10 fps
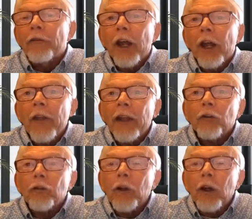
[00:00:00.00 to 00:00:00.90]
You have it,
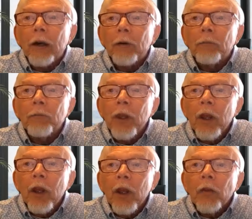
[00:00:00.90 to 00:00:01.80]
and that's
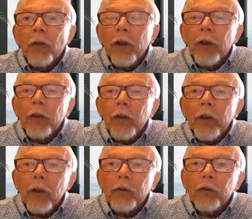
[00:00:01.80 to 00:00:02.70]

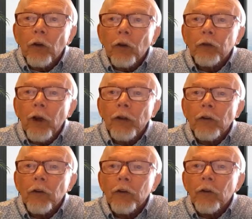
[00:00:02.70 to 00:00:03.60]
the
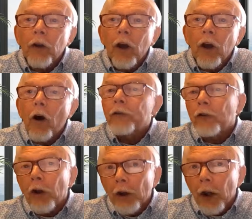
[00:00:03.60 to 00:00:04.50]
social scientist
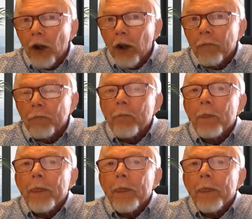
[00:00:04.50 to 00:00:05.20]
Hofstadter,